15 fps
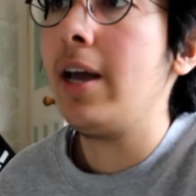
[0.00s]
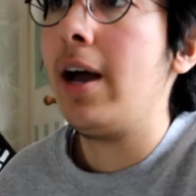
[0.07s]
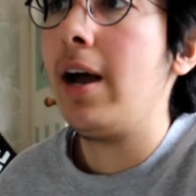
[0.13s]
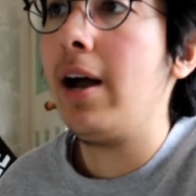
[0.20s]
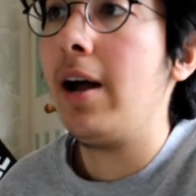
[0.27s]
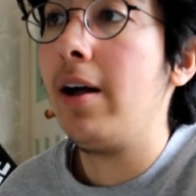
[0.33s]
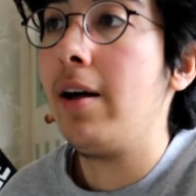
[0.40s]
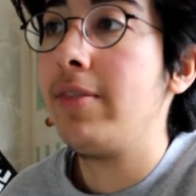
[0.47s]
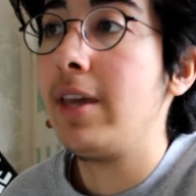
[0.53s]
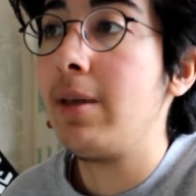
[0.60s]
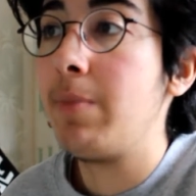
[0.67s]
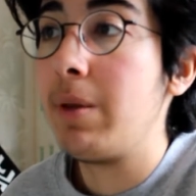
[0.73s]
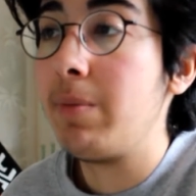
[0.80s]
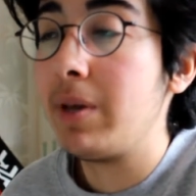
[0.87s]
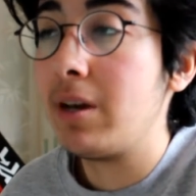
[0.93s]
They
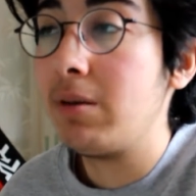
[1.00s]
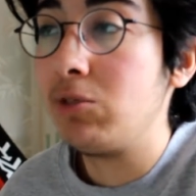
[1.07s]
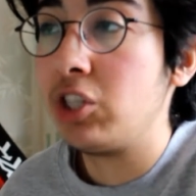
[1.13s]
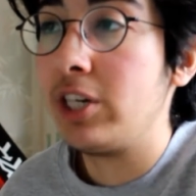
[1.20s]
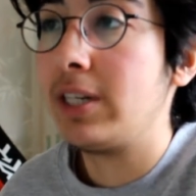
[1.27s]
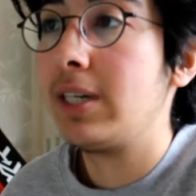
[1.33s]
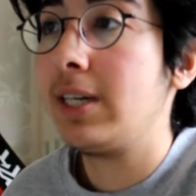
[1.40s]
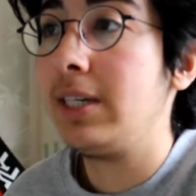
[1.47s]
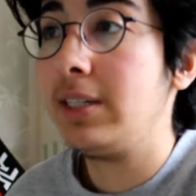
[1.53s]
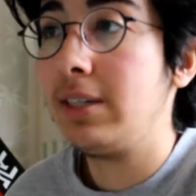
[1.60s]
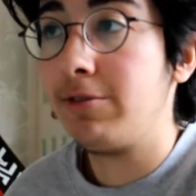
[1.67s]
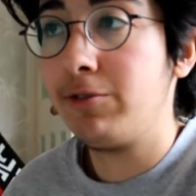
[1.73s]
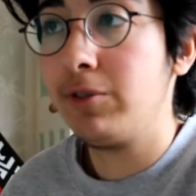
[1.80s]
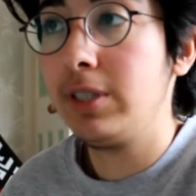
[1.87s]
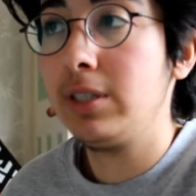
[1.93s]
may become genetically
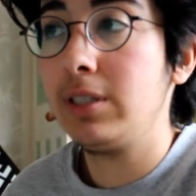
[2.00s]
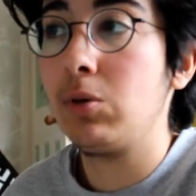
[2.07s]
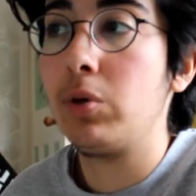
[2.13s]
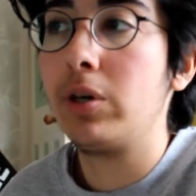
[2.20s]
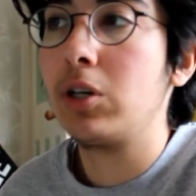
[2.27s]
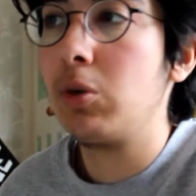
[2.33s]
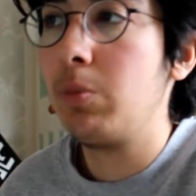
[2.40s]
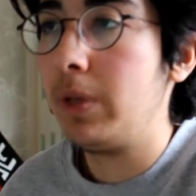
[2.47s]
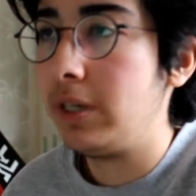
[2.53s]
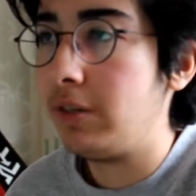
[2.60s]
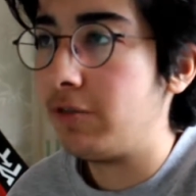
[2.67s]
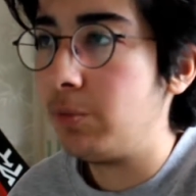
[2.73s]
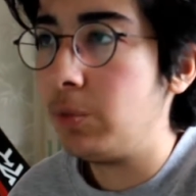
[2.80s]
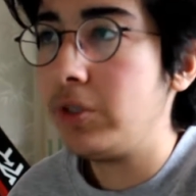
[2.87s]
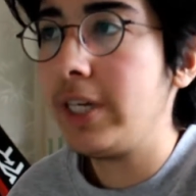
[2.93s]
different or accumulate
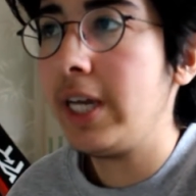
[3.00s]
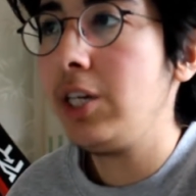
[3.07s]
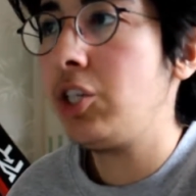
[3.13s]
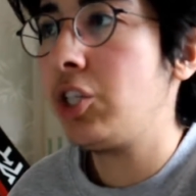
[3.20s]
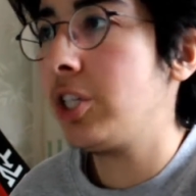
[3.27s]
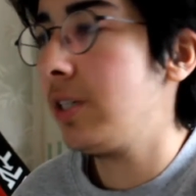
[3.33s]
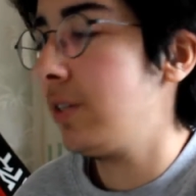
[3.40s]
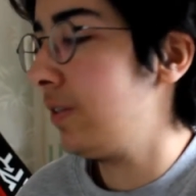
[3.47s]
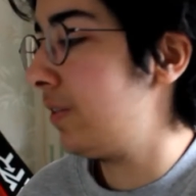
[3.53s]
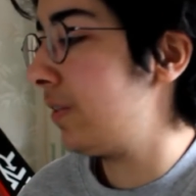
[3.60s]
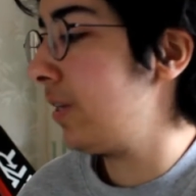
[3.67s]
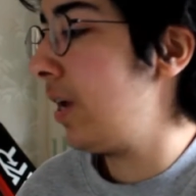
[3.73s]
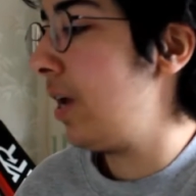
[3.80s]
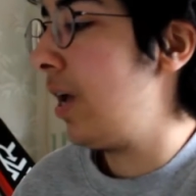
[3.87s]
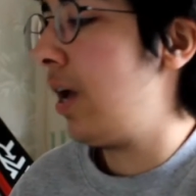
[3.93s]
different
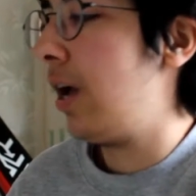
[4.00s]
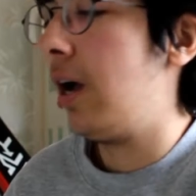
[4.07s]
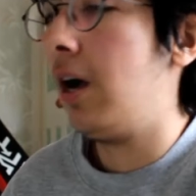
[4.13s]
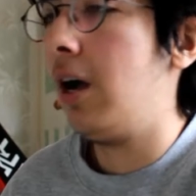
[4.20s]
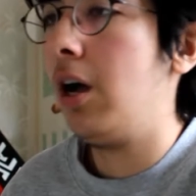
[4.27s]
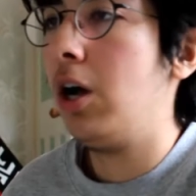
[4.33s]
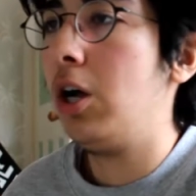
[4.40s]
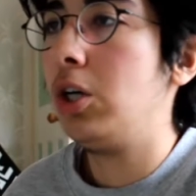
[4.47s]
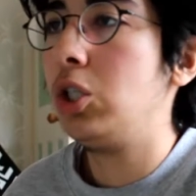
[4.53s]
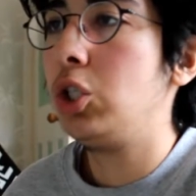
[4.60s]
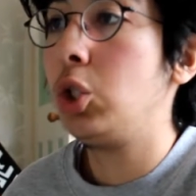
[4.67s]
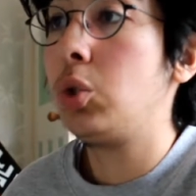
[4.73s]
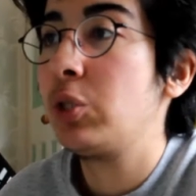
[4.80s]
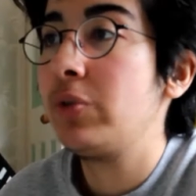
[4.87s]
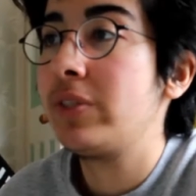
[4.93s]
mutations
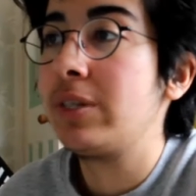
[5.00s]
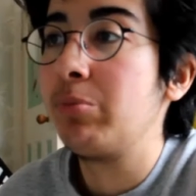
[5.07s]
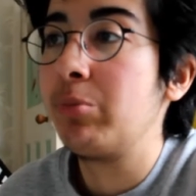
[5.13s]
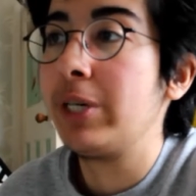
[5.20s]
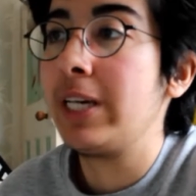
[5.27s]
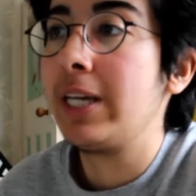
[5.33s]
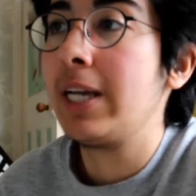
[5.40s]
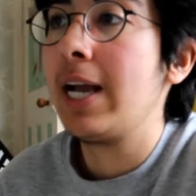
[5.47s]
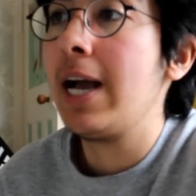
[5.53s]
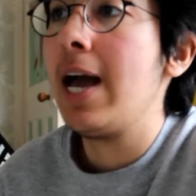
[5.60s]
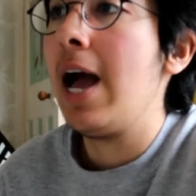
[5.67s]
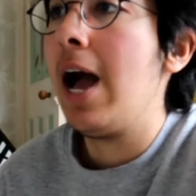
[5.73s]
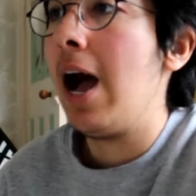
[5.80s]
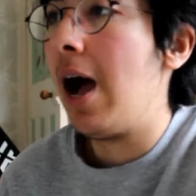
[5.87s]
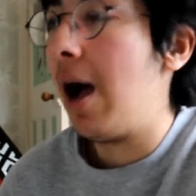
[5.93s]
due to reduced inbreeding
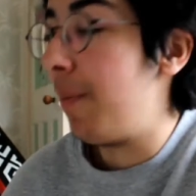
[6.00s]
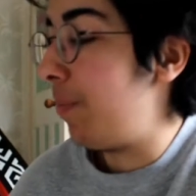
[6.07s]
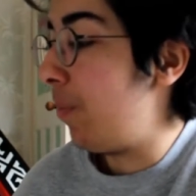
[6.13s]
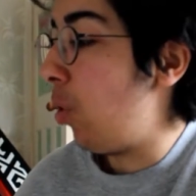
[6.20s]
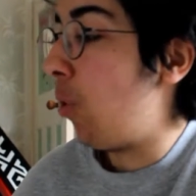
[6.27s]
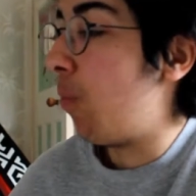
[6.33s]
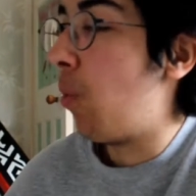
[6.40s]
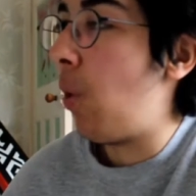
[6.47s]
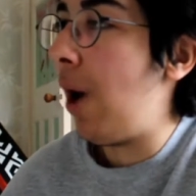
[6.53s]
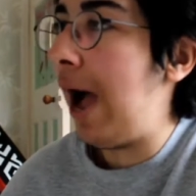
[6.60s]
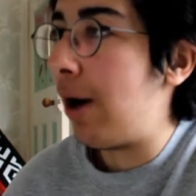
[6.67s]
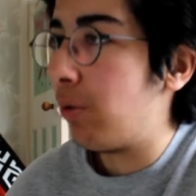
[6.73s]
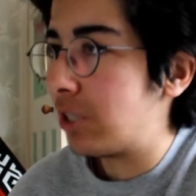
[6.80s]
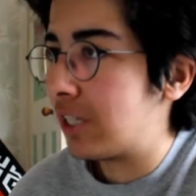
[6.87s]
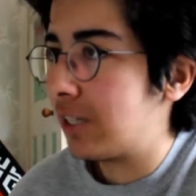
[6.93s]
or more
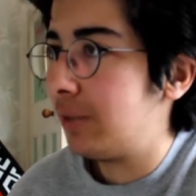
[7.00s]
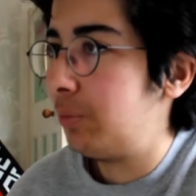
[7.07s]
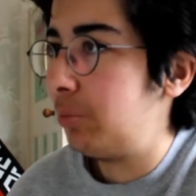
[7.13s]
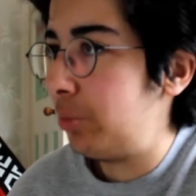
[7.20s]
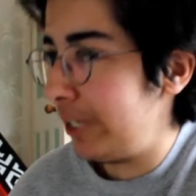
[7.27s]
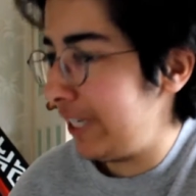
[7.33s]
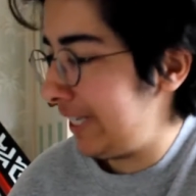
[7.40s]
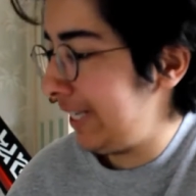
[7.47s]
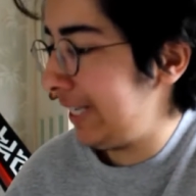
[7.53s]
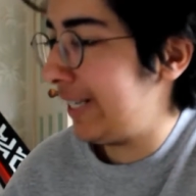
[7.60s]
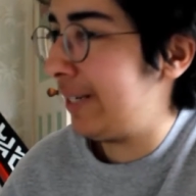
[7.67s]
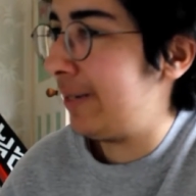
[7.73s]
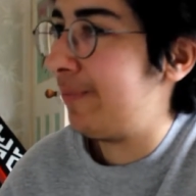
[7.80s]
outbreeding.